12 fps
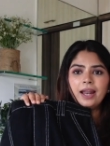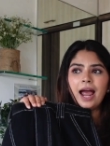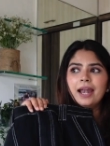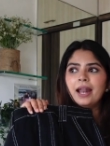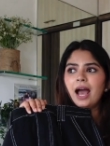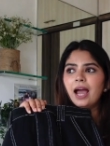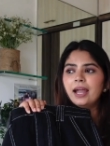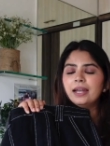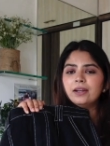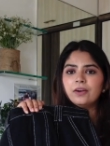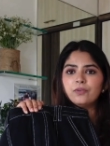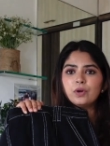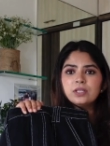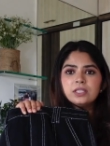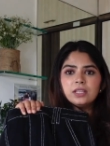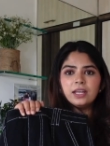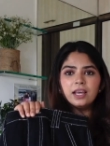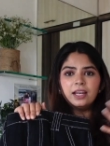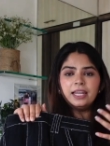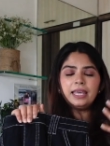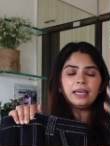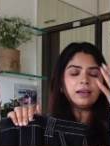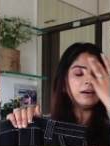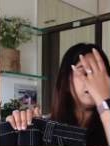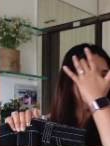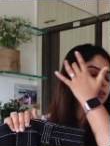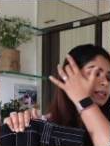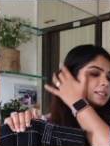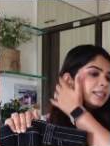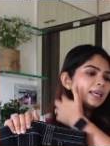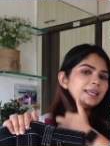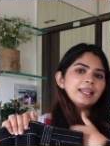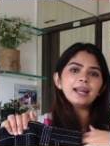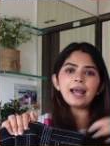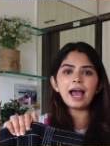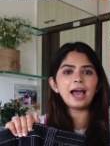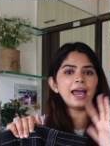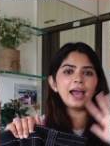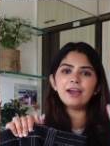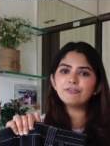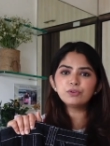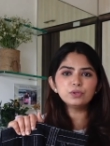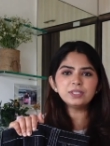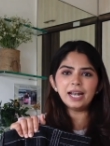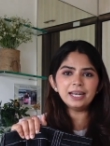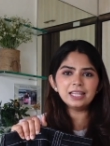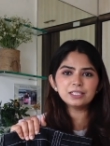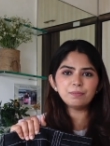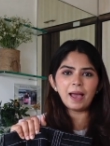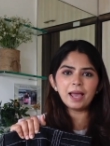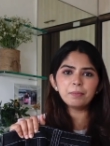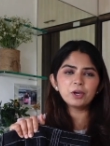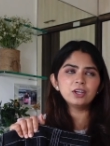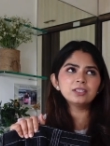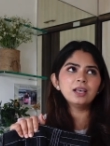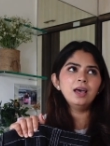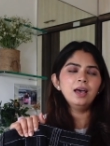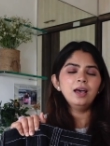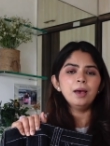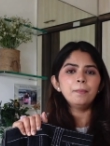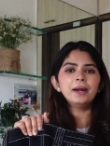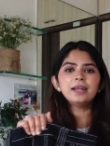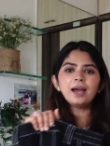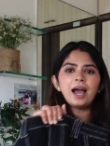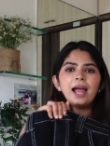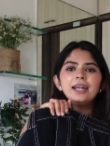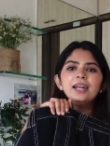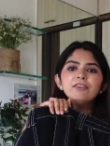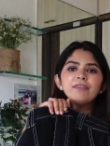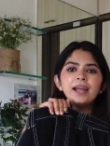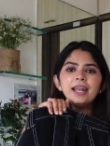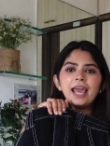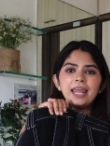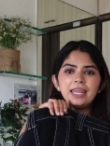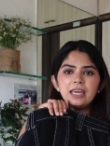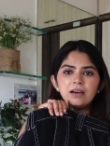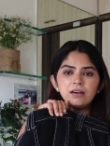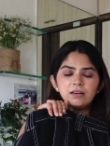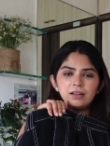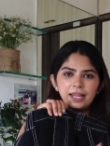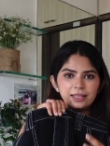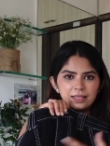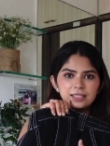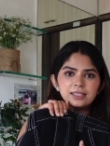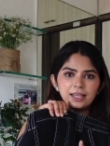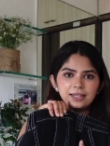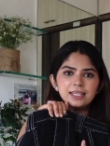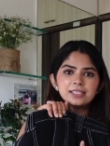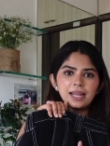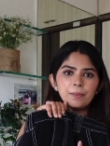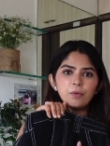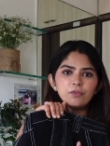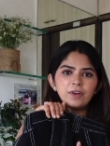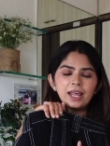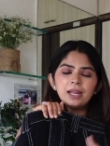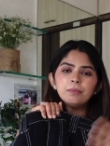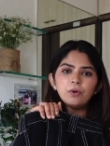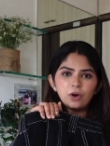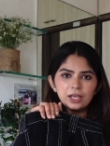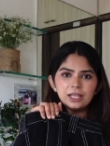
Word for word: And I was really this thing that I have to send this back, but I didn't find any like this type of denim